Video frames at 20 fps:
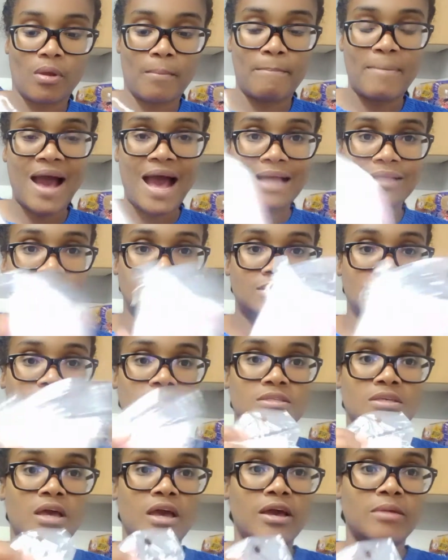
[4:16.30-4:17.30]

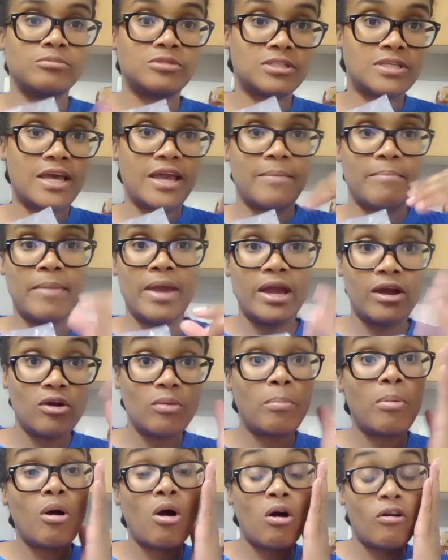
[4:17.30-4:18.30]
pads to take
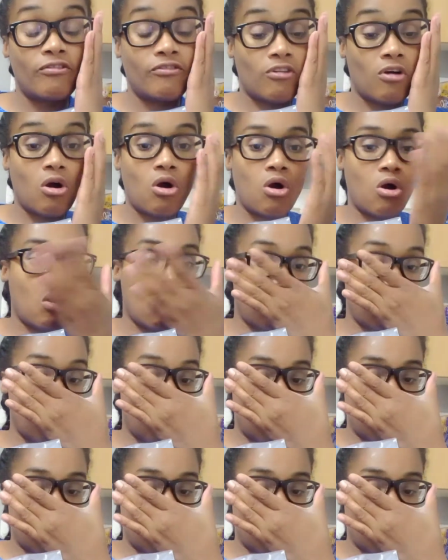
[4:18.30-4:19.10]
makeup off or